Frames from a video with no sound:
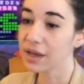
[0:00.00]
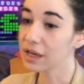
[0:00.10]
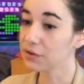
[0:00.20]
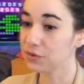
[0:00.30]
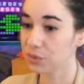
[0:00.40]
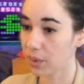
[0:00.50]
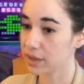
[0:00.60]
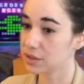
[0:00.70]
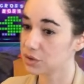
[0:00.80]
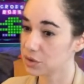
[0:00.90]
If you
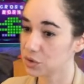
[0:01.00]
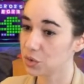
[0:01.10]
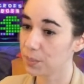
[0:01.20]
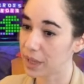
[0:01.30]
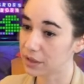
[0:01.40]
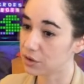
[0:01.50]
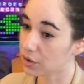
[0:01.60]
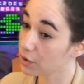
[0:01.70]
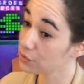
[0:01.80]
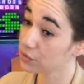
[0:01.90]
want to make your
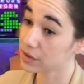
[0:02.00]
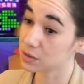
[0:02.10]
own fun